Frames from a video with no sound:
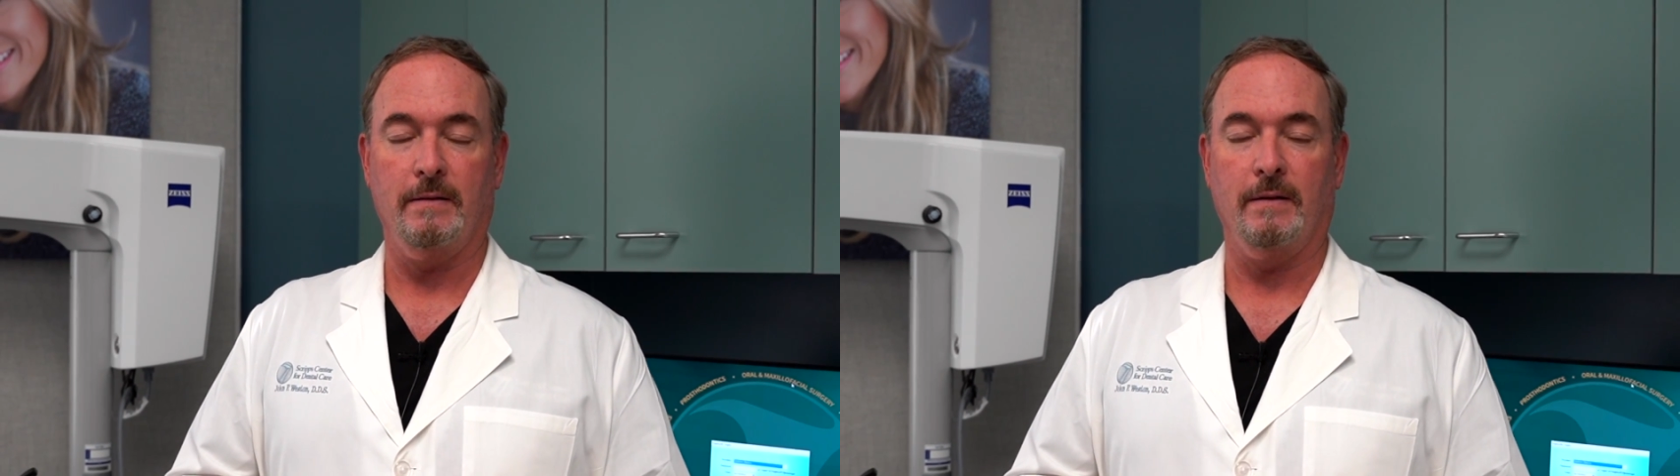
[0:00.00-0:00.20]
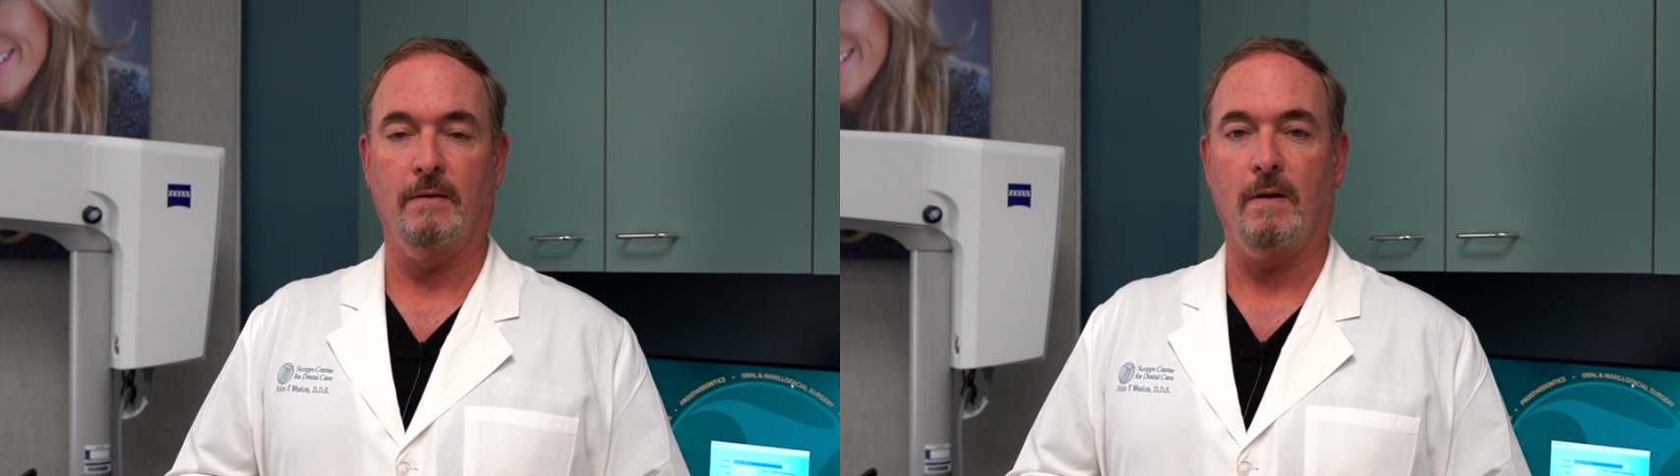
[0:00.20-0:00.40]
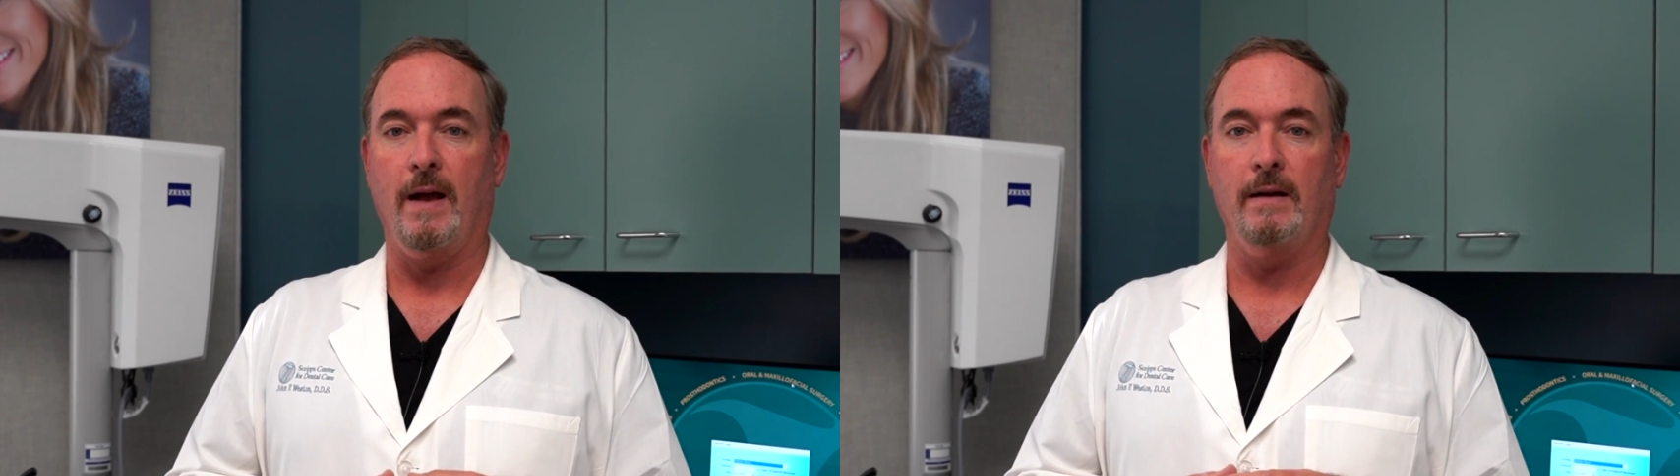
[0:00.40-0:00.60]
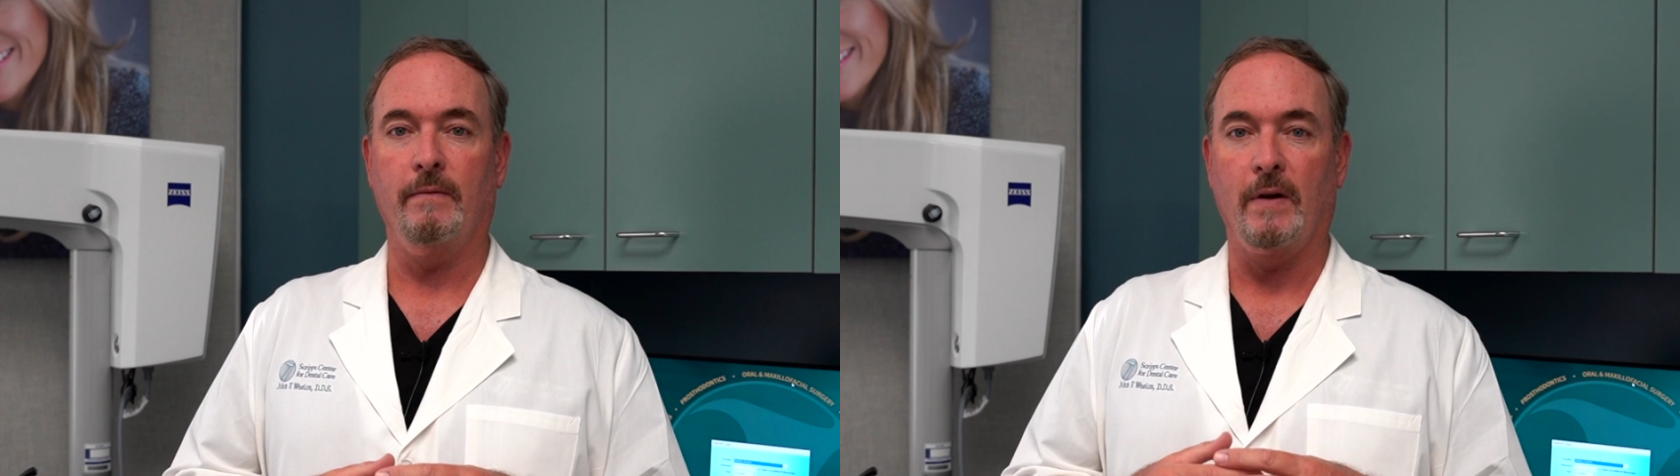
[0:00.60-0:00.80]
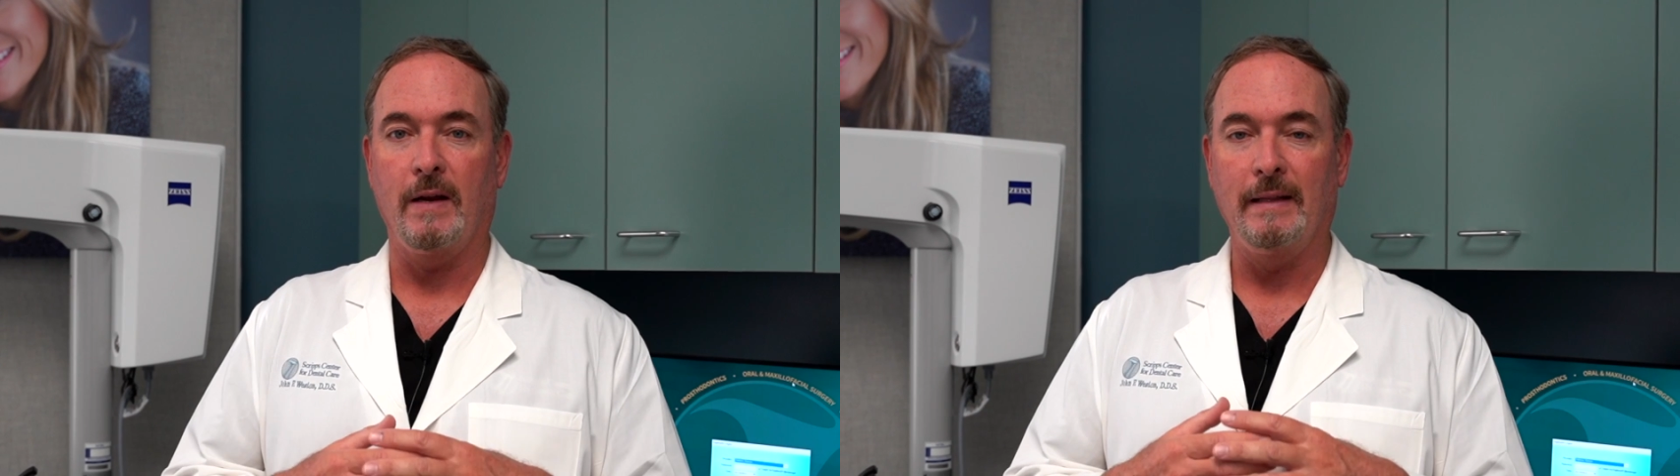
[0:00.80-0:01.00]
to
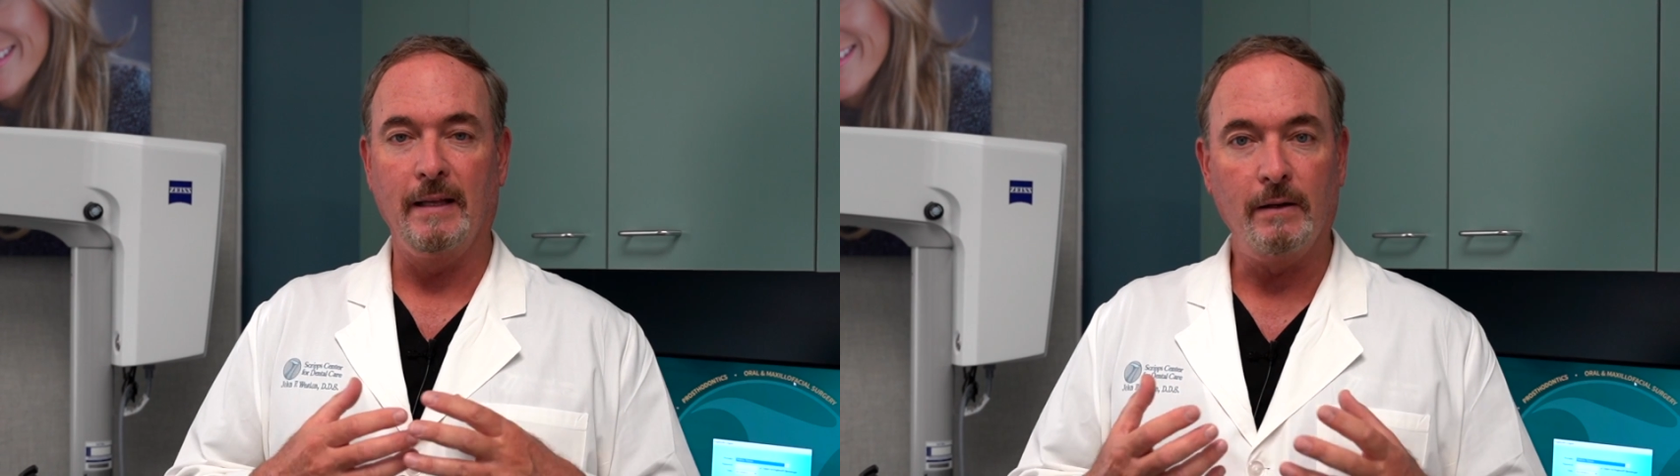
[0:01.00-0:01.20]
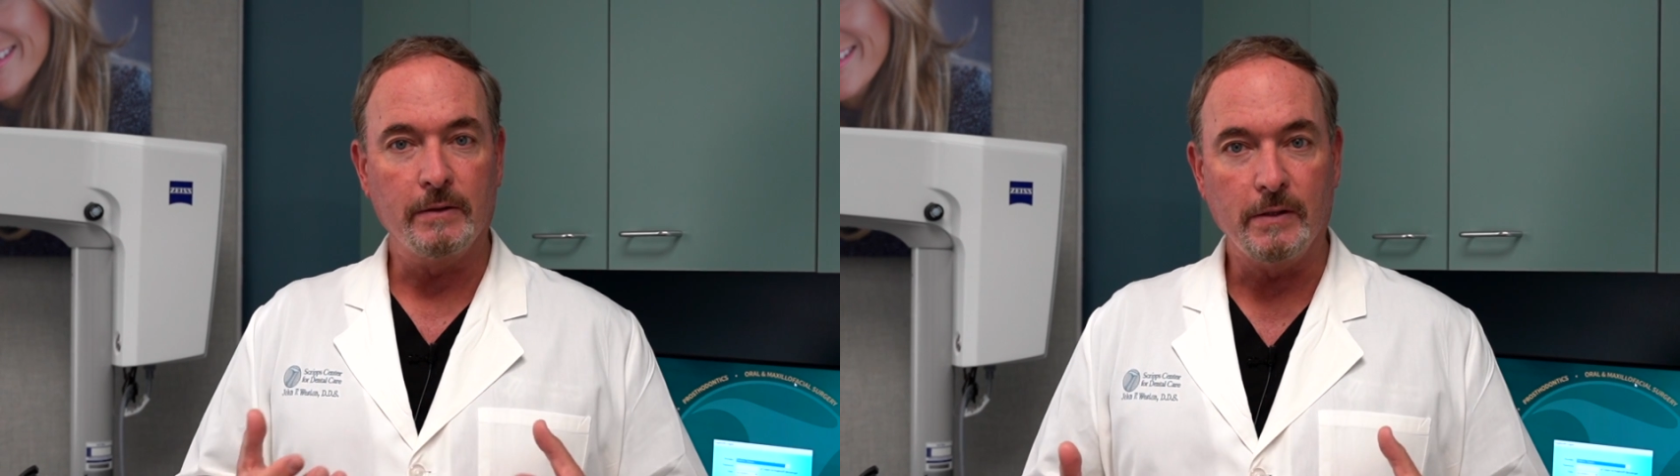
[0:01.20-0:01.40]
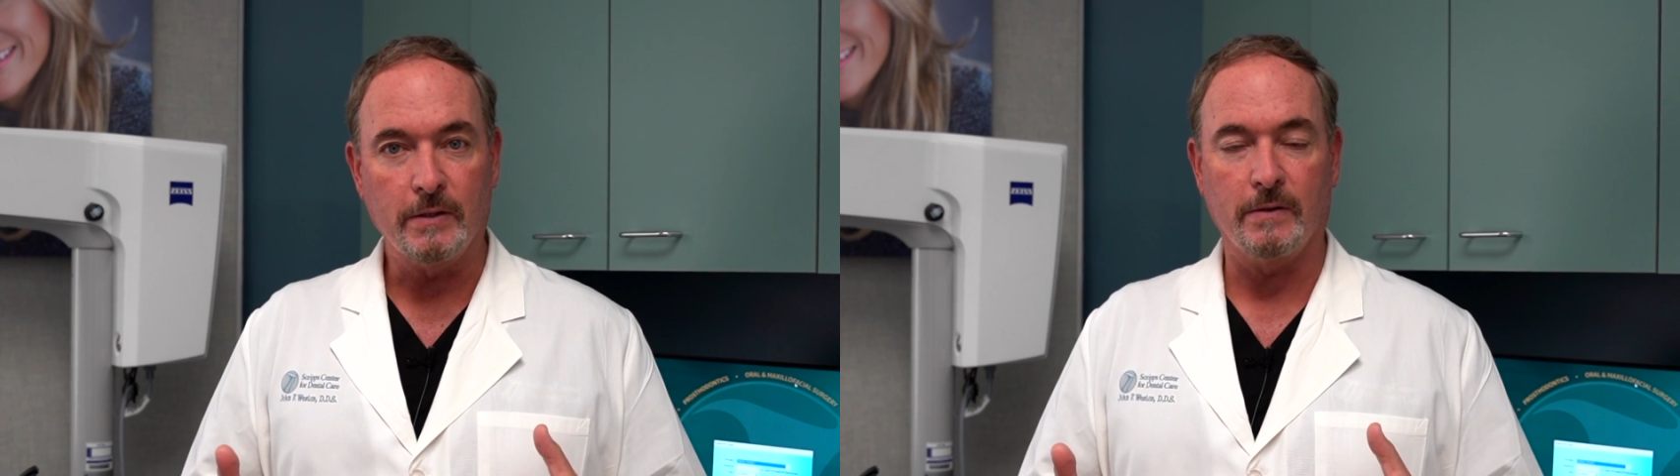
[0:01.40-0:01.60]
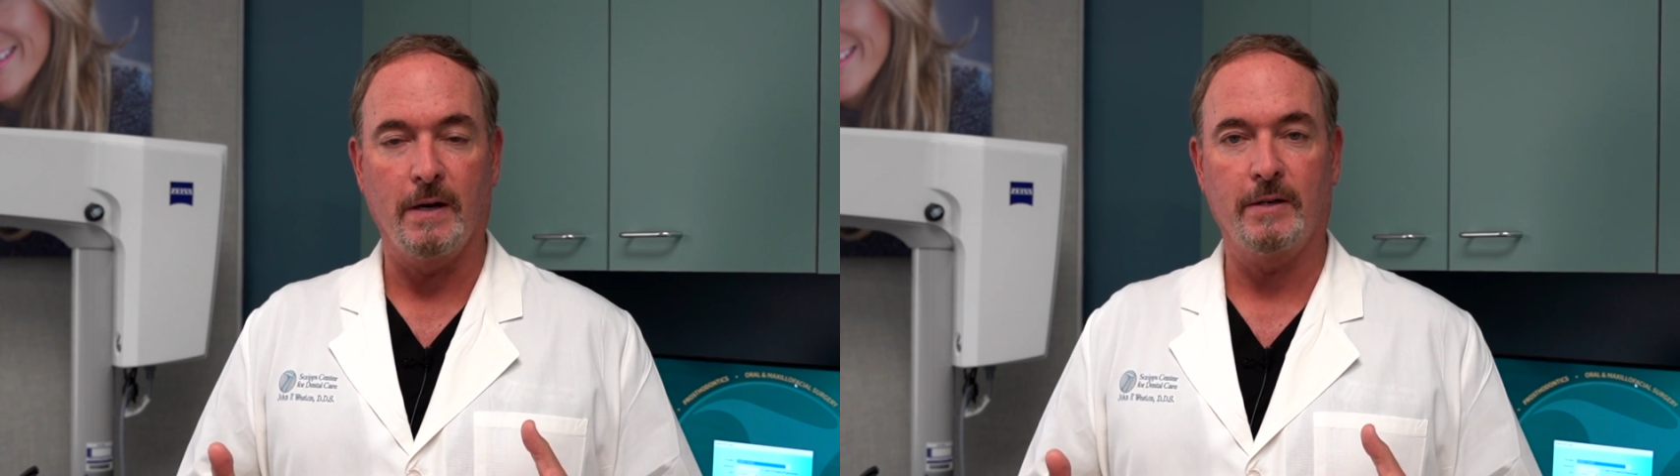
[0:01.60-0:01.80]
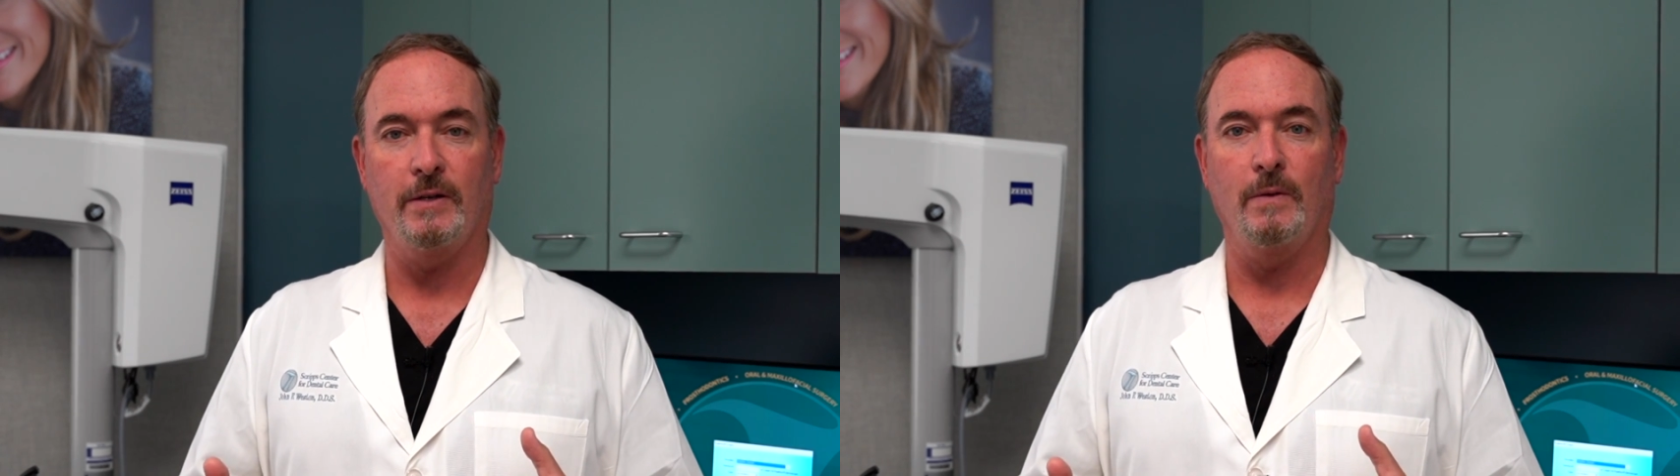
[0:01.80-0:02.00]
grind very little tooth structure